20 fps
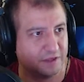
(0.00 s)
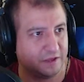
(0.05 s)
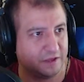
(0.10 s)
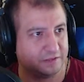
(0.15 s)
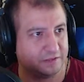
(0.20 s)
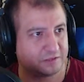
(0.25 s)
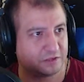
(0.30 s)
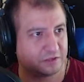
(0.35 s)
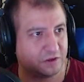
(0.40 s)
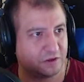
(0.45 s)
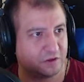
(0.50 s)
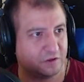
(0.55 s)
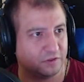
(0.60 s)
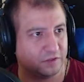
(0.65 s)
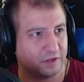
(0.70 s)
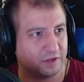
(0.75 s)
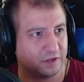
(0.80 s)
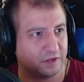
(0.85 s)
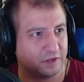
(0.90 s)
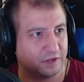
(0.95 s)
called
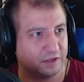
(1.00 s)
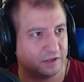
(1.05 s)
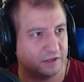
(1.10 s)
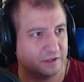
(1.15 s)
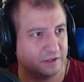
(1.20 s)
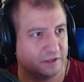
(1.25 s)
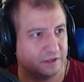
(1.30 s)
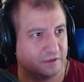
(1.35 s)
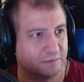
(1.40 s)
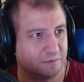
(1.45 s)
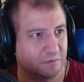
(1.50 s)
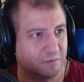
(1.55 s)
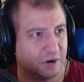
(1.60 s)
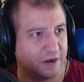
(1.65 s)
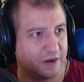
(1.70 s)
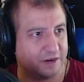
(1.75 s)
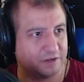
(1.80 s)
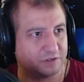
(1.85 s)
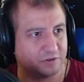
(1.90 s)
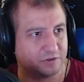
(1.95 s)

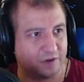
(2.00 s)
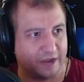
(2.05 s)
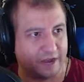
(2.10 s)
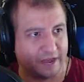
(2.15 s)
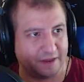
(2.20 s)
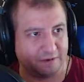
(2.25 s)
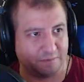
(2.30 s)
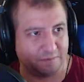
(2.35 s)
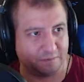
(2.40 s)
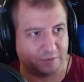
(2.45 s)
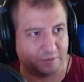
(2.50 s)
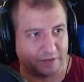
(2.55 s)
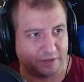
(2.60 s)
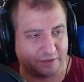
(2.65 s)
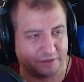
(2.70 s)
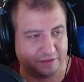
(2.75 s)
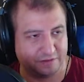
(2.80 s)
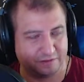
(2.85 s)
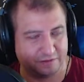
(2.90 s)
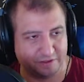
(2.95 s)
Monostrat, but
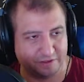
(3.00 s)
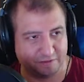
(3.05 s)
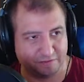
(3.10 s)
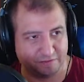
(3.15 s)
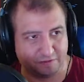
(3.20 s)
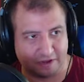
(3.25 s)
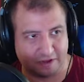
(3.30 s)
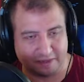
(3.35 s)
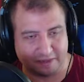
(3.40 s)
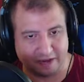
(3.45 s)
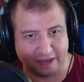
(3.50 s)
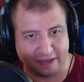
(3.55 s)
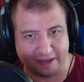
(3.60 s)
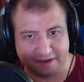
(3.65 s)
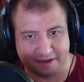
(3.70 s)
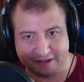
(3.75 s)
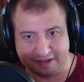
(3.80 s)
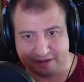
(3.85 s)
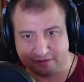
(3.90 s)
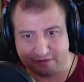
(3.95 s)
this is a font that I had
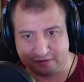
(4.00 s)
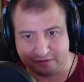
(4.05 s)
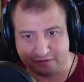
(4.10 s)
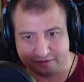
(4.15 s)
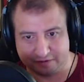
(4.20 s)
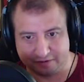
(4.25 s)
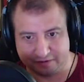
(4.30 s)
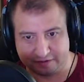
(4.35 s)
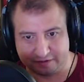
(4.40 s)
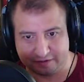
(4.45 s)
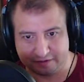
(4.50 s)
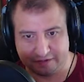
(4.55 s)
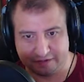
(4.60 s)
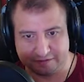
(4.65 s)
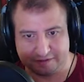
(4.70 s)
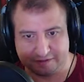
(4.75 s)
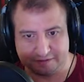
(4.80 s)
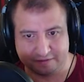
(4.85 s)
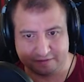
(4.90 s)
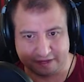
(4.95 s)
to download.
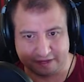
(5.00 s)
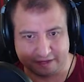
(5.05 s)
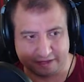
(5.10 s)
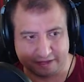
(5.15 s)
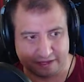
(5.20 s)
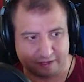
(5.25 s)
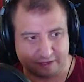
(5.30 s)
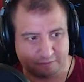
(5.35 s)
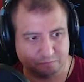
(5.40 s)
This is like a